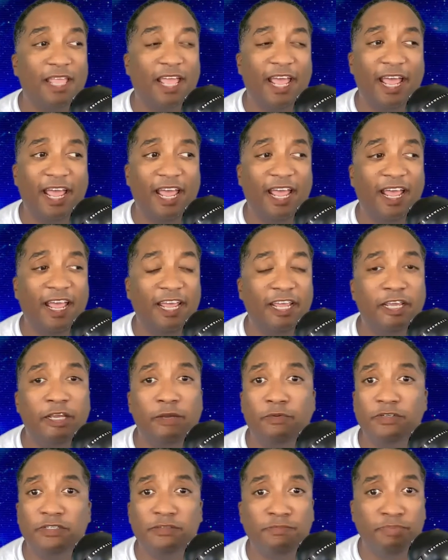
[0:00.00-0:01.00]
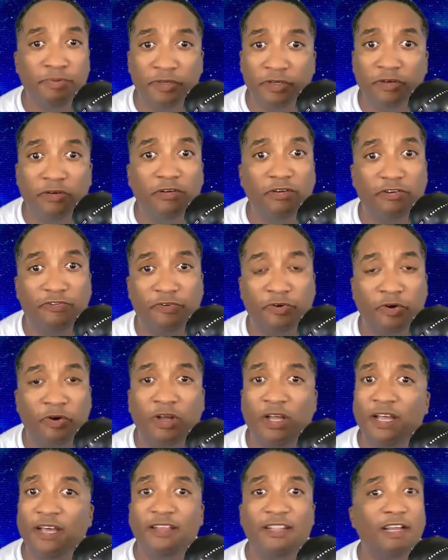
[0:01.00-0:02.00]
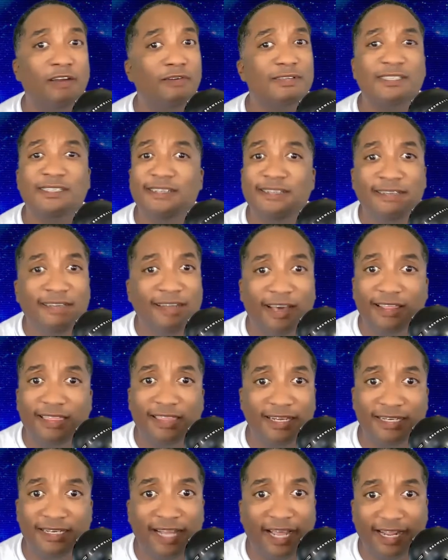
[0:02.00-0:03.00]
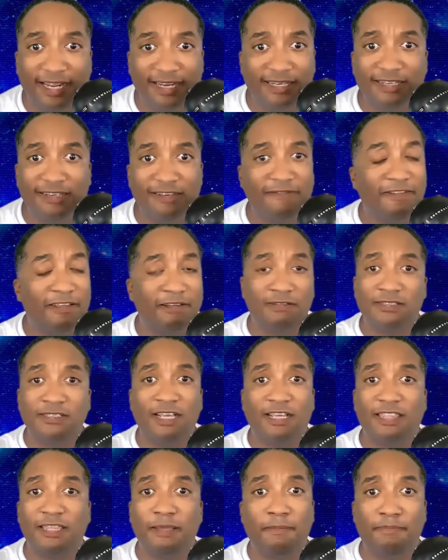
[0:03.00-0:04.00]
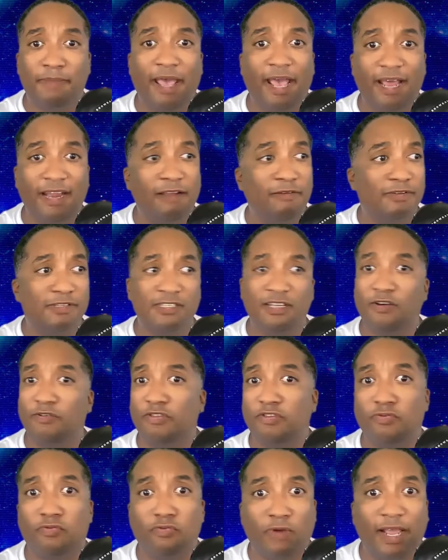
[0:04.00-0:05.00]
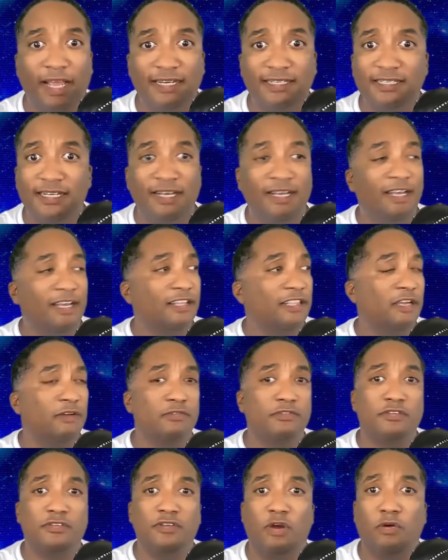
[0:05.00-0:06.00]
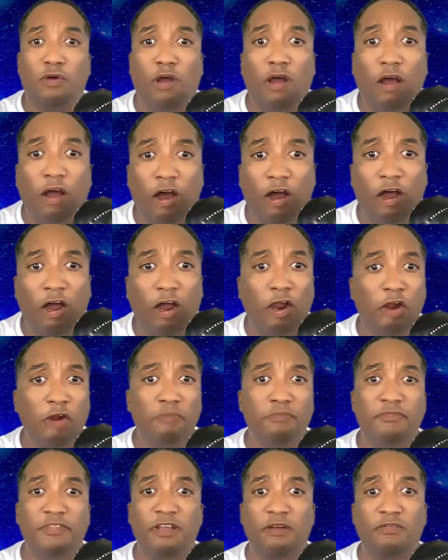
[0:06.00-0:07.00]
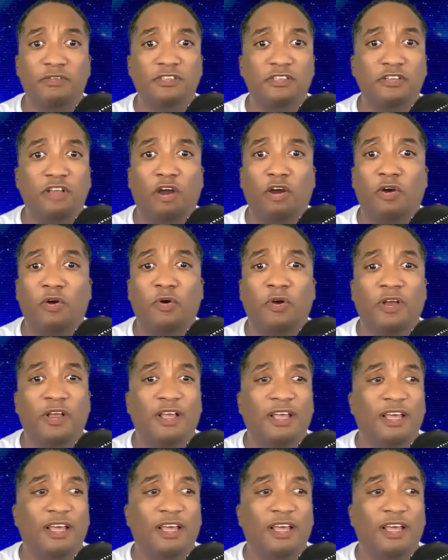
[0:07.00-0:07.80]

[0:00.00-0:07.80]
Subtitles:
And it was beautiful. There was nothing negative. There was nothing bad. There was no threat. There was no harm. There were no